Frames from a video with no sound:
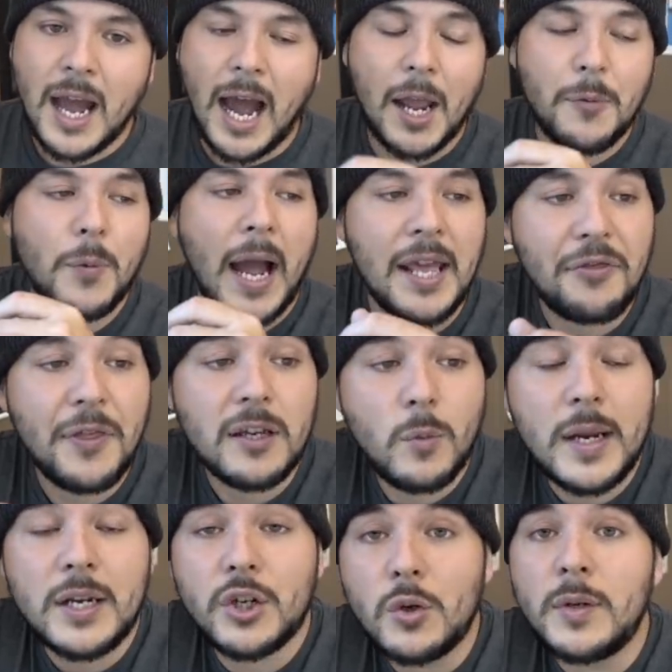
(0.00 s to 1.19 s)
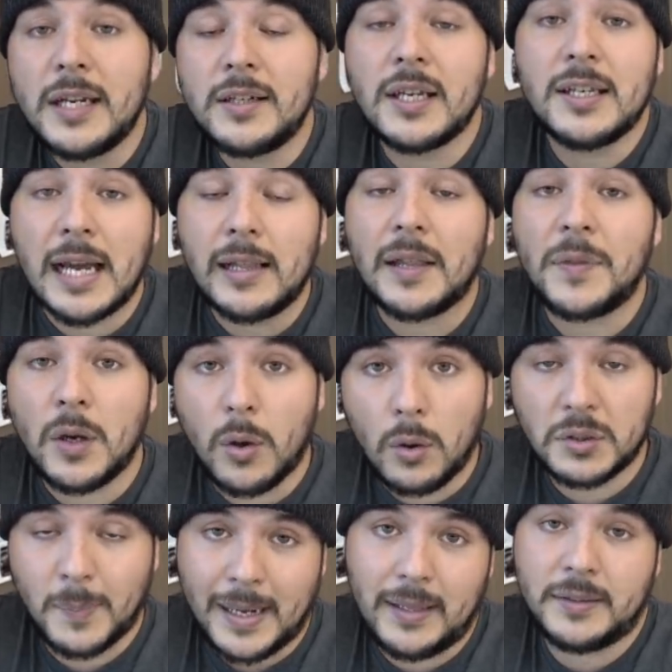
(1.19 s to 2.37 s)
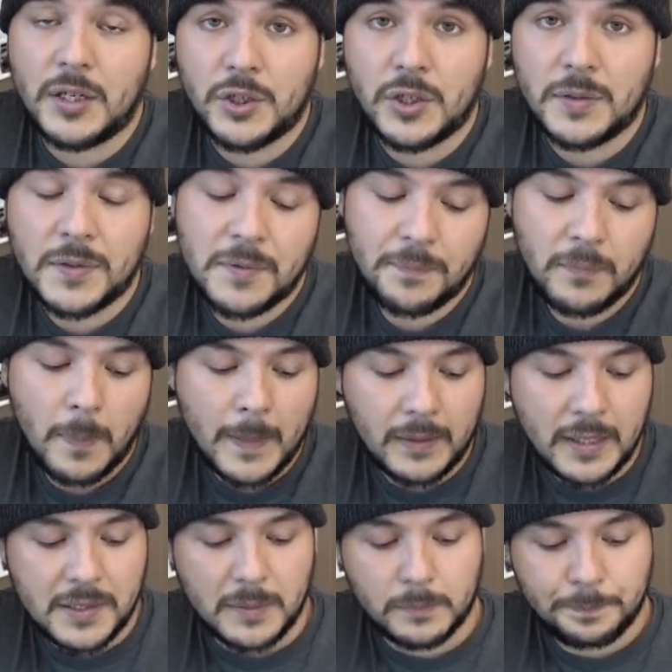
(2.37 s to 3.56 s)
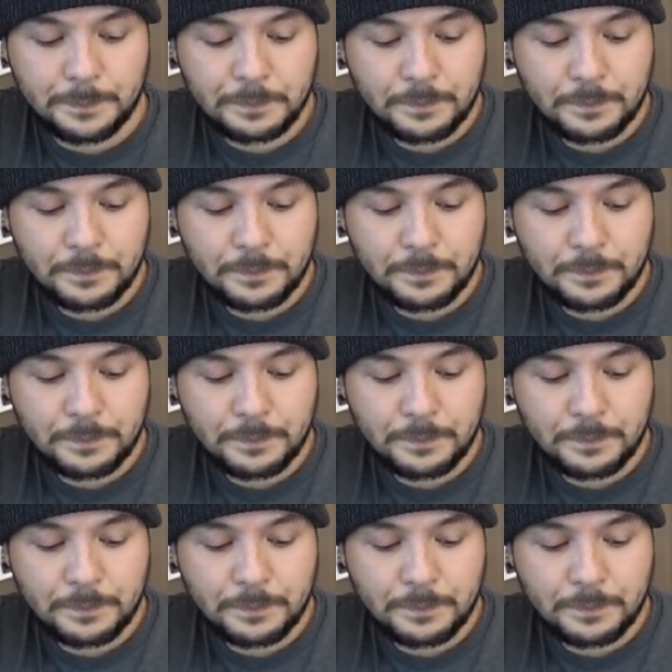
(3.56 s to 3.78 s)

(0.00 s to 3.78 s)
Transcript: I think we do need to yell at the old politicians. Listen,